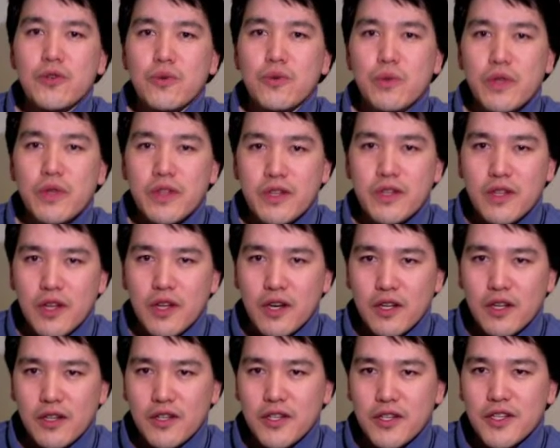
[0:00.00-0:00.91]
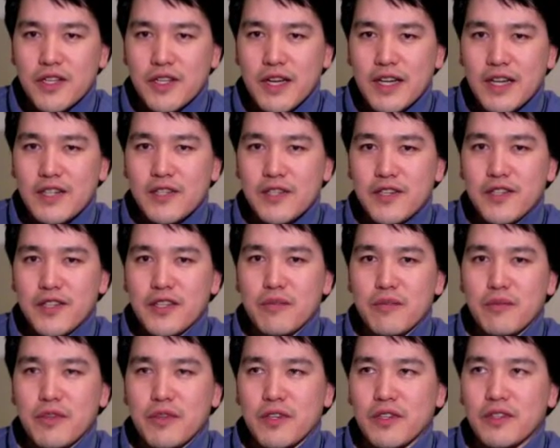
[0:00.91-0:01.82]
with knowledge is actually
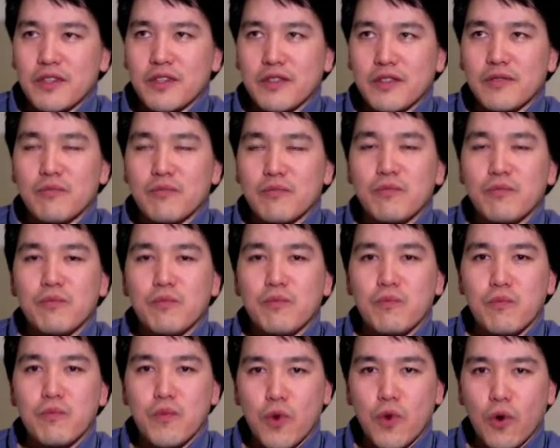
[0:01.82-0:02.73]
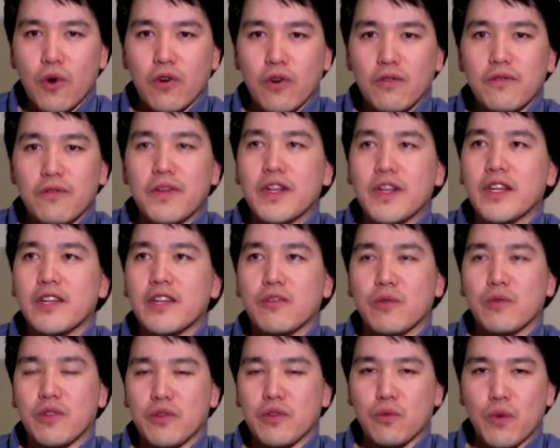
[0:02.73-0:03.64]
something more fitting
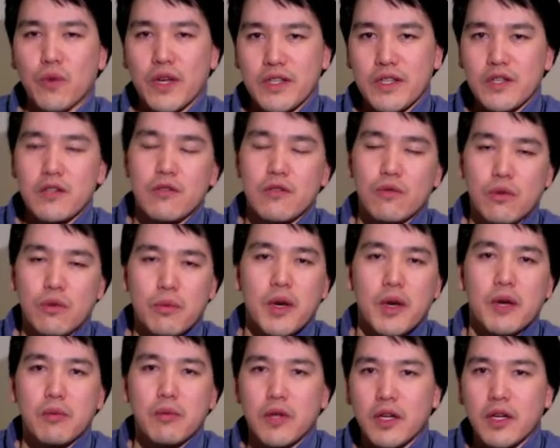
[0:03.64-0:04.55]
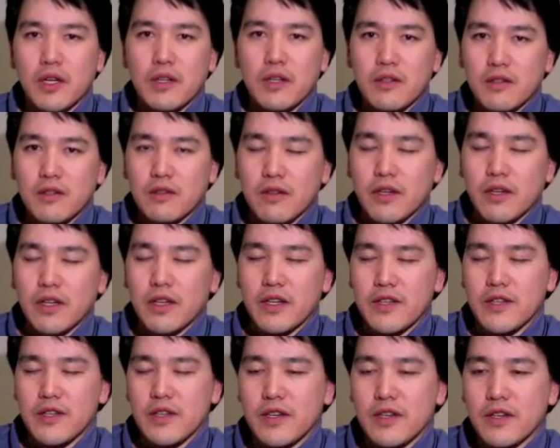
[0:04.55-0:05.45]
with the rest of the Republic, right,
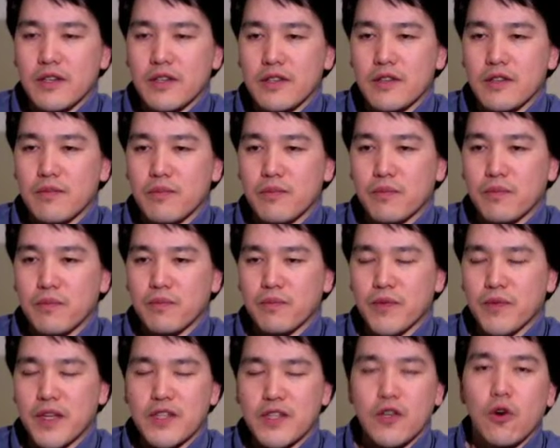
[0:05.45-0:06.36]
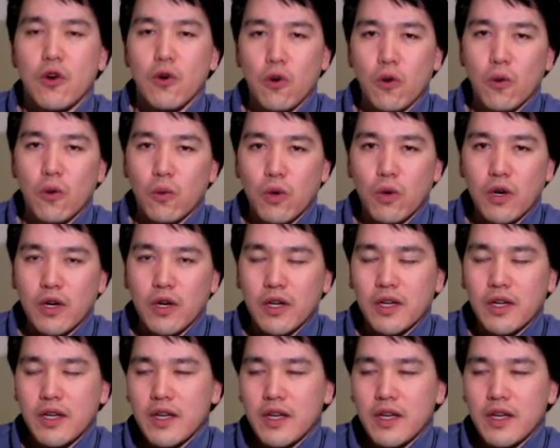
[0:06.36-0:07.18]
as a whole work.